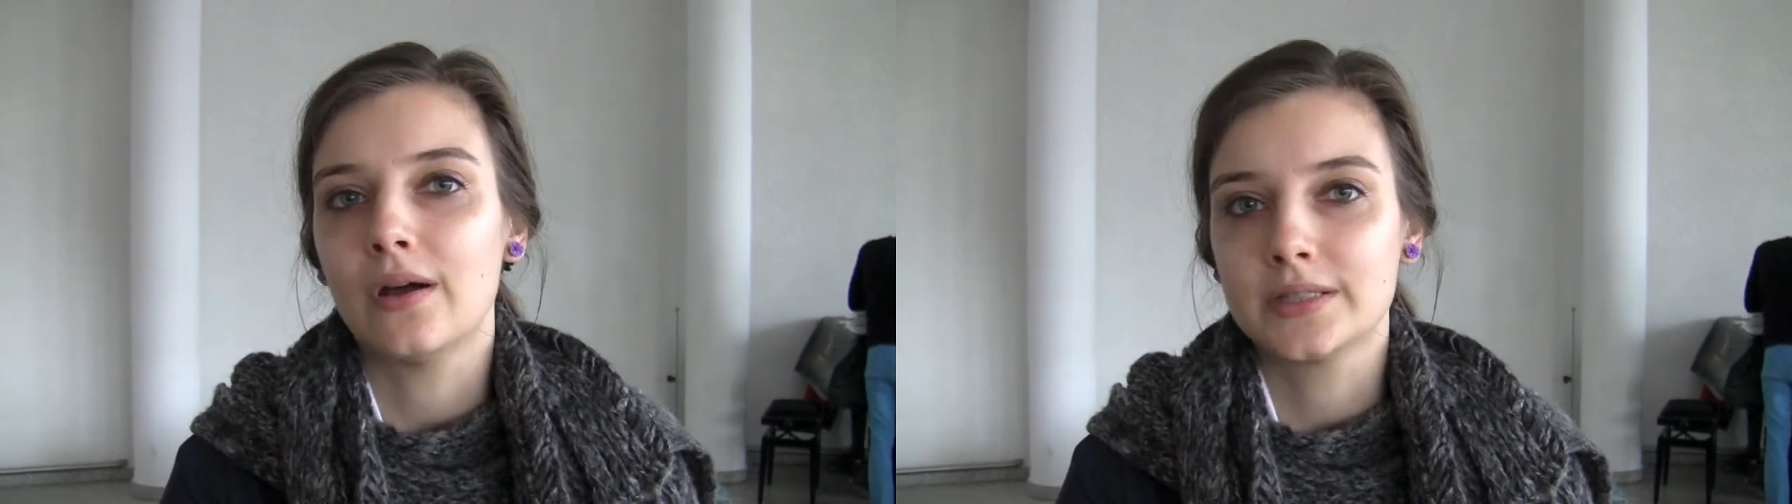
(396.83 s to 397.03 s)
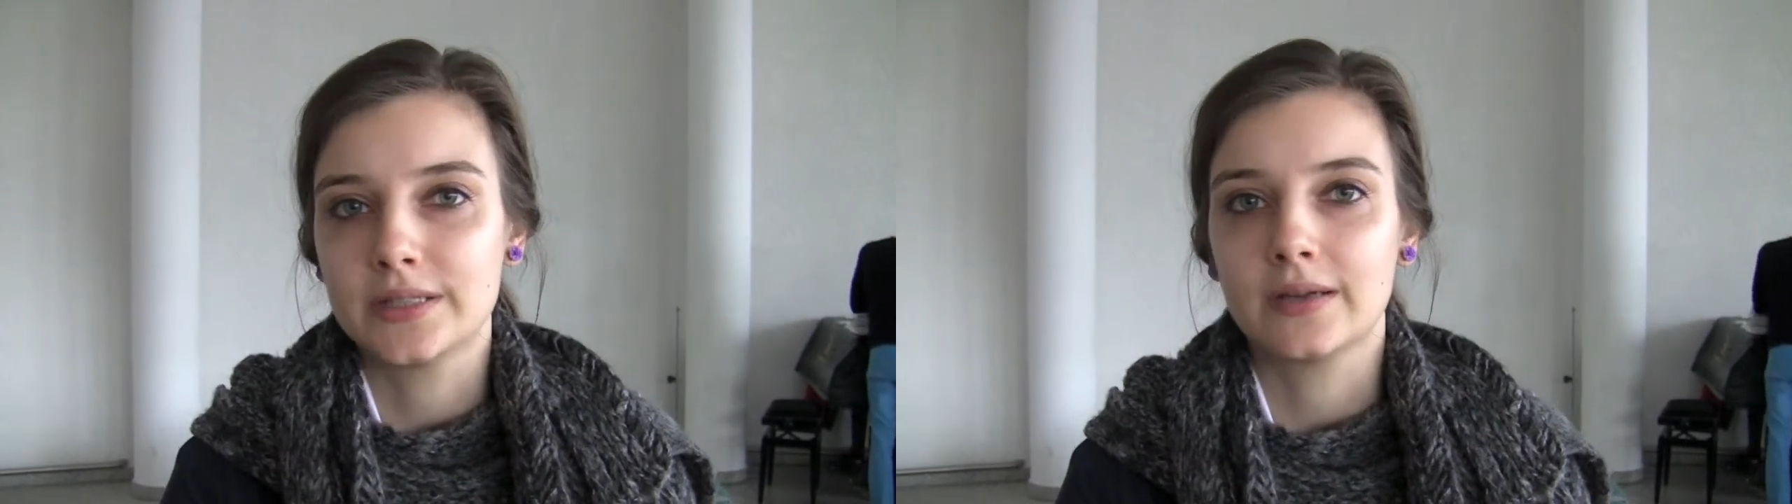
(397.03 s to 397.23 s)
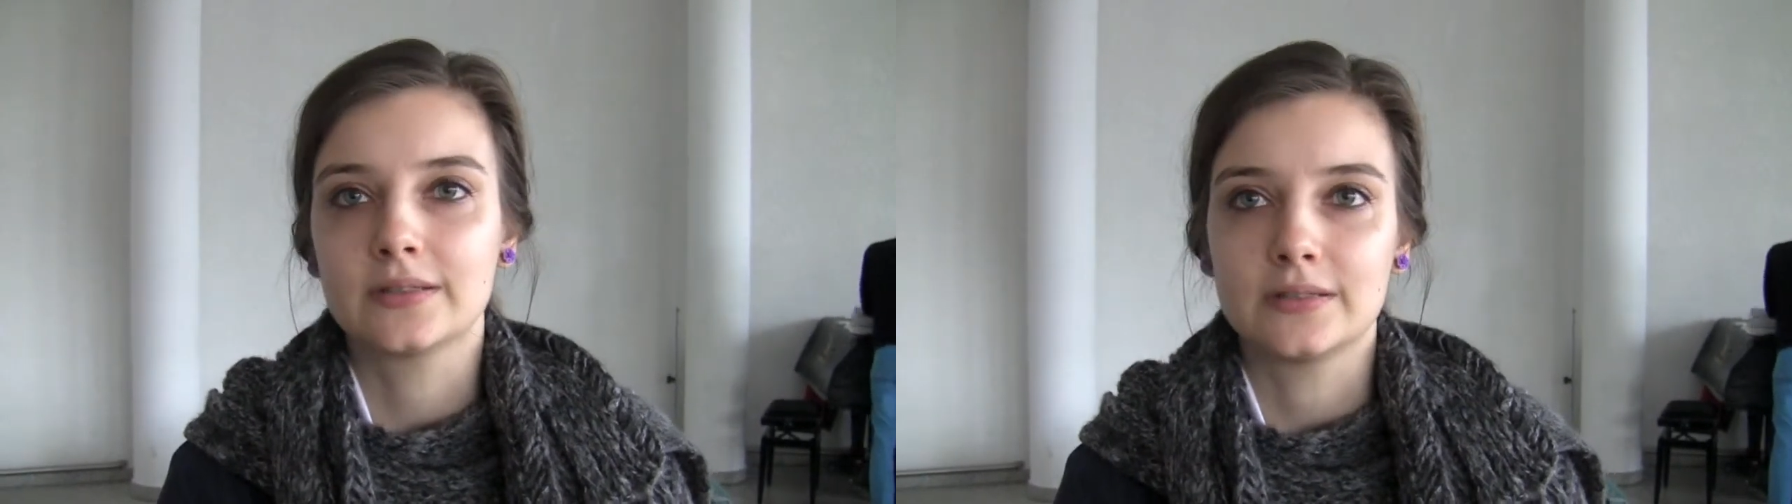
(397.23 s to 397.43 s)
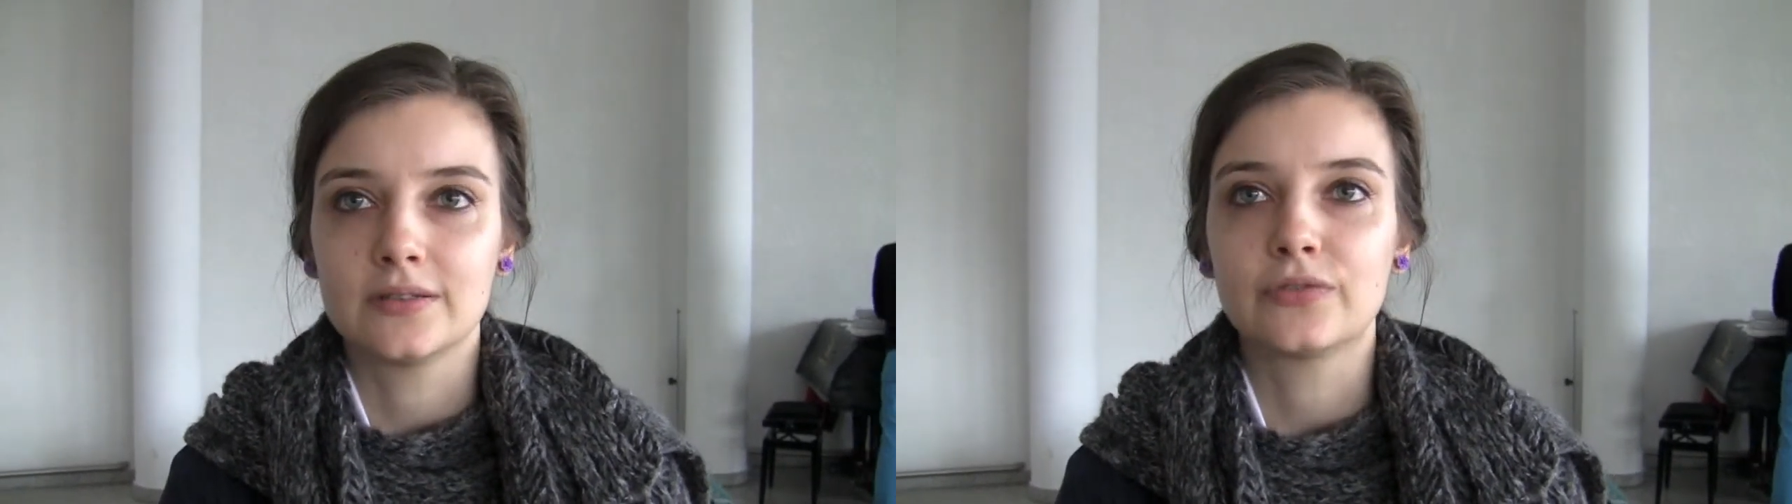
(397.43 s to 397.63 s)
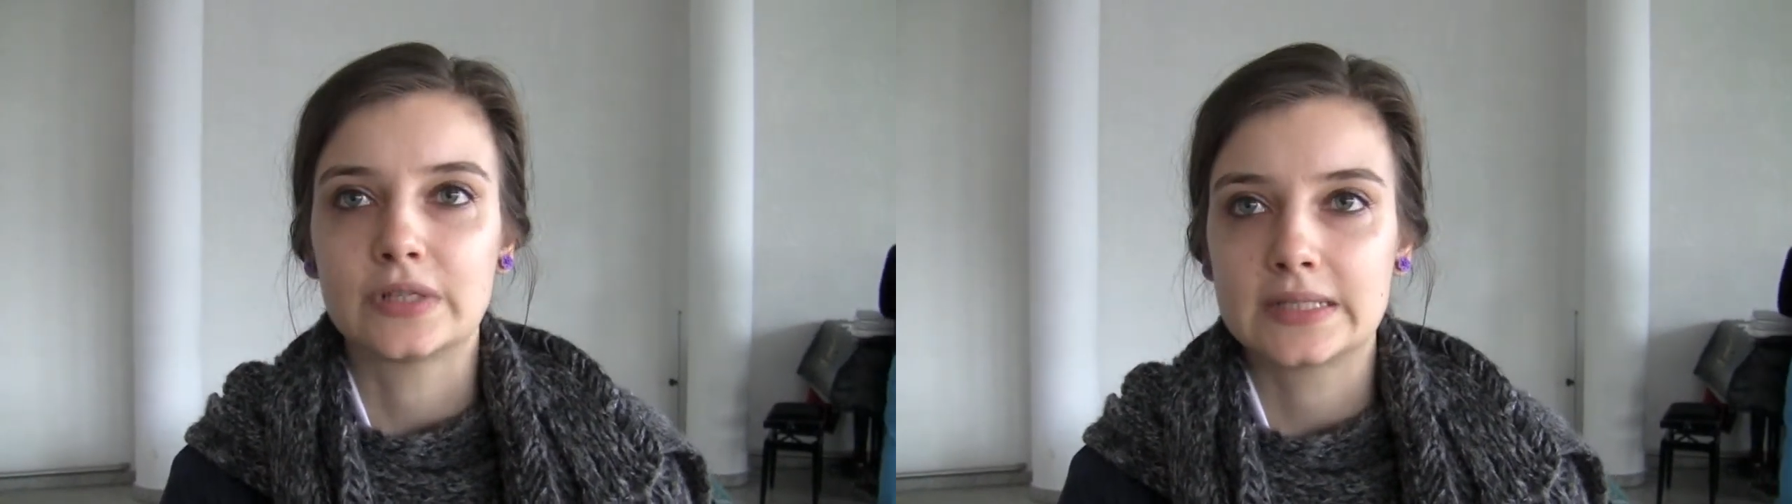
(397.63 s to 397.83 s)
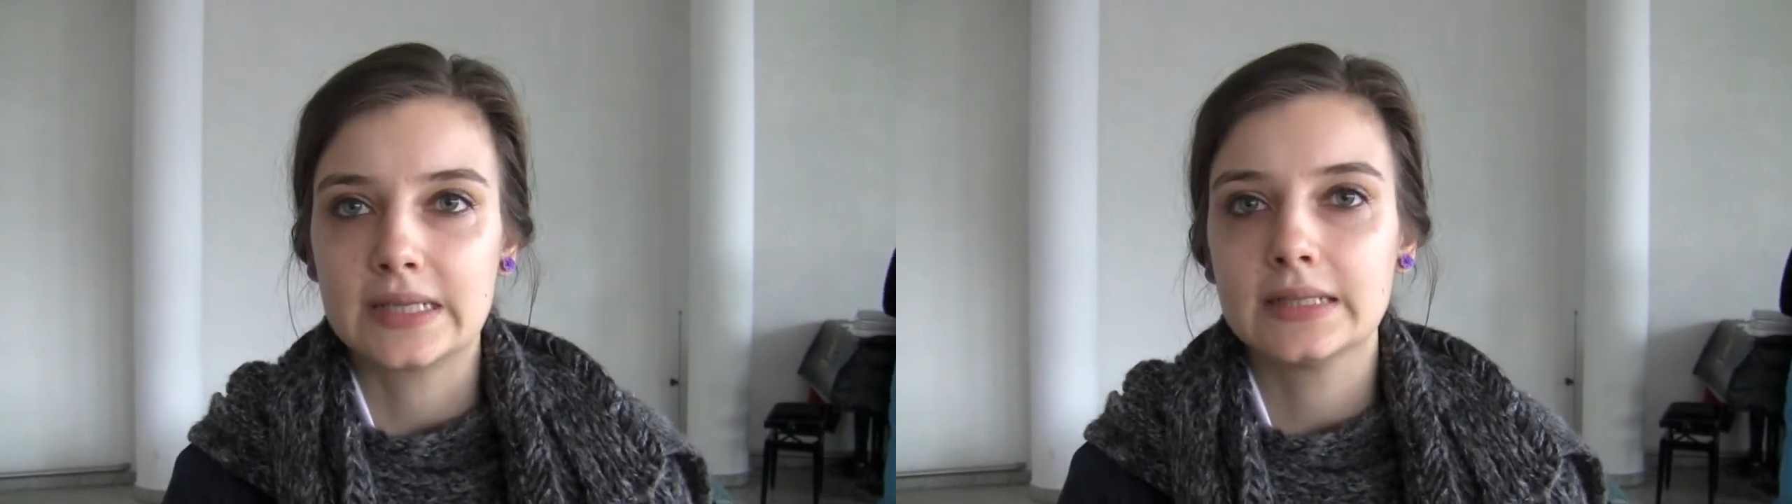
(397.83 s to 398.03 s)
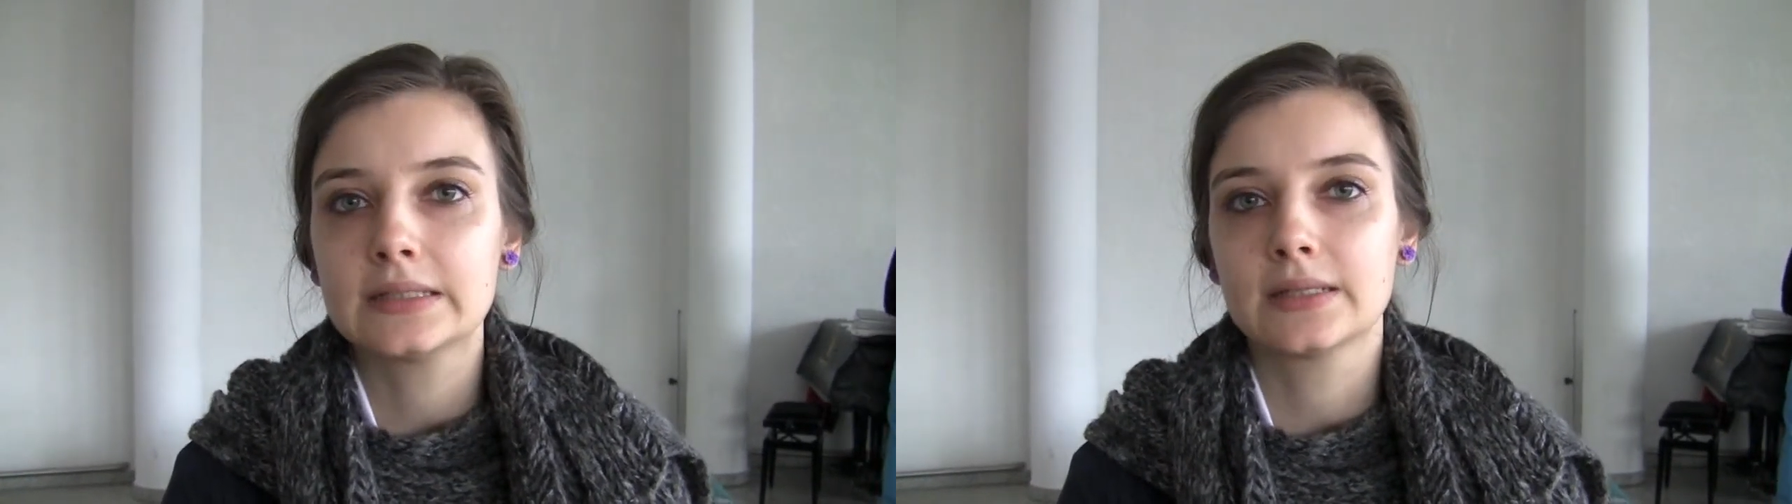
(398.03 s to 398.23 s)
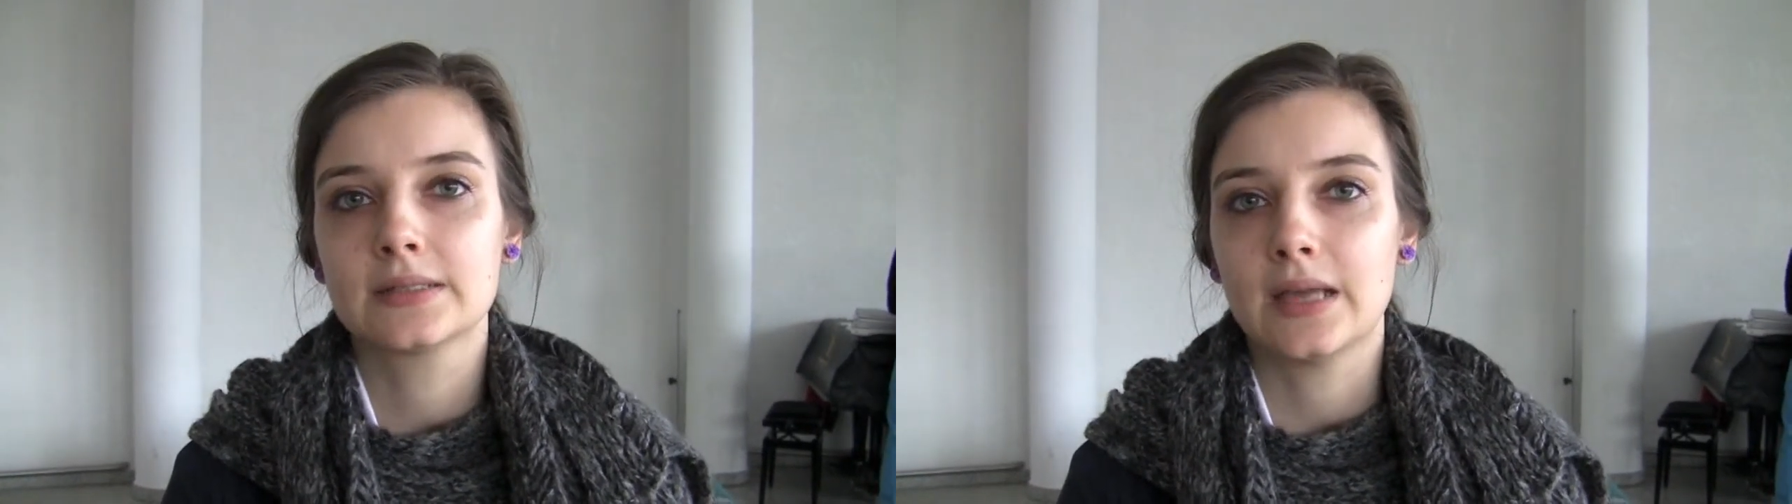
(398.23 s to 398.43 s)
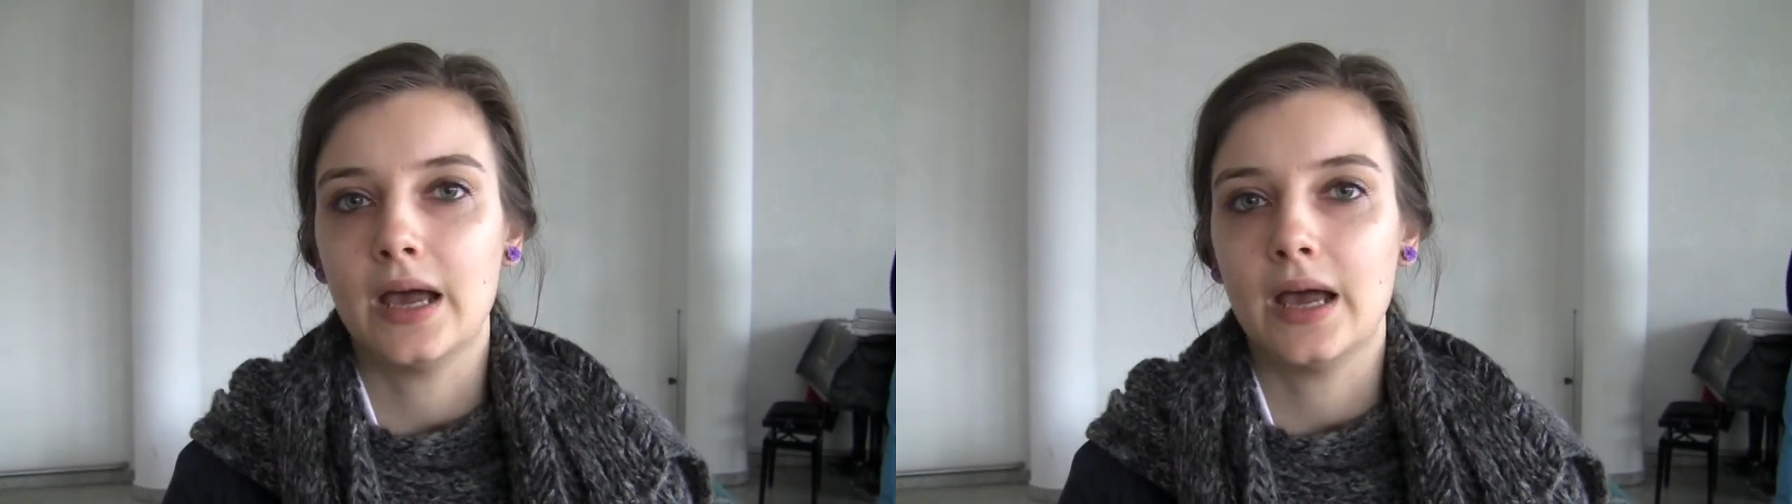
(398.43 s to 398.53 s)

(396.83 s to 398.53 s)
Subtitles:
contact in different settings,